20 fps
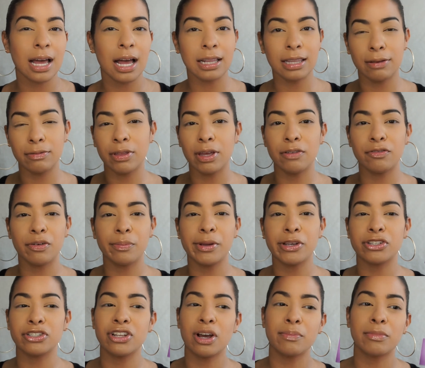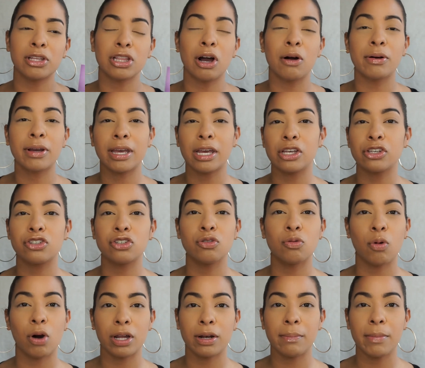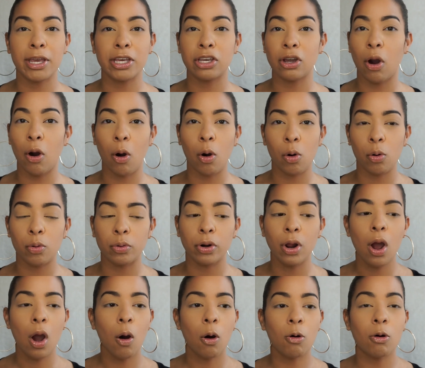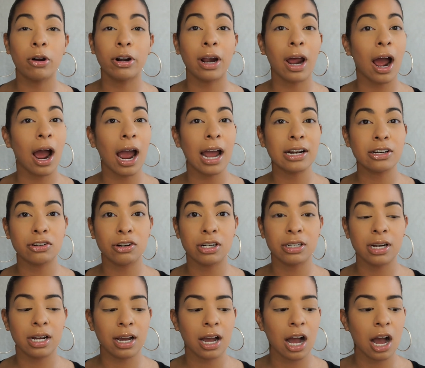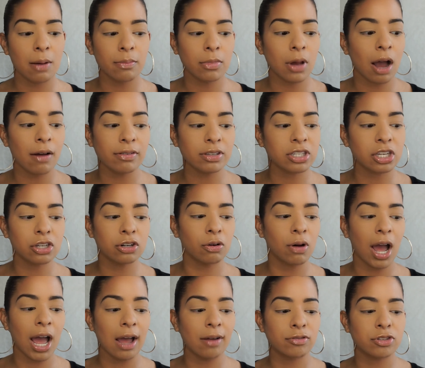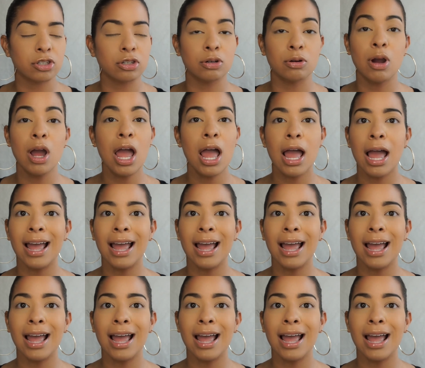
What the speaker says: I'll leave the information down below in case you want to make your own order at Tarte.com. Obviously you don't have to.